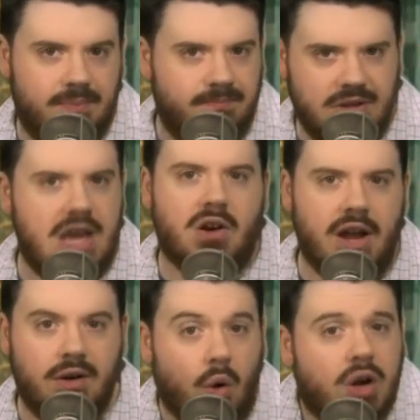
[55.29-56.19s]
the
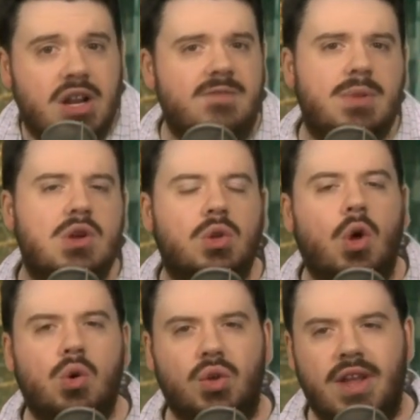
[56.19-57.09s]
internet, or it could even be your
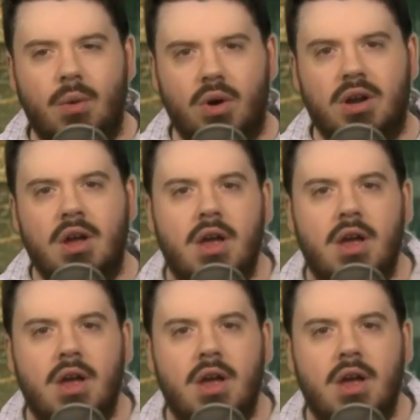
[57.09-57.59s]
local network.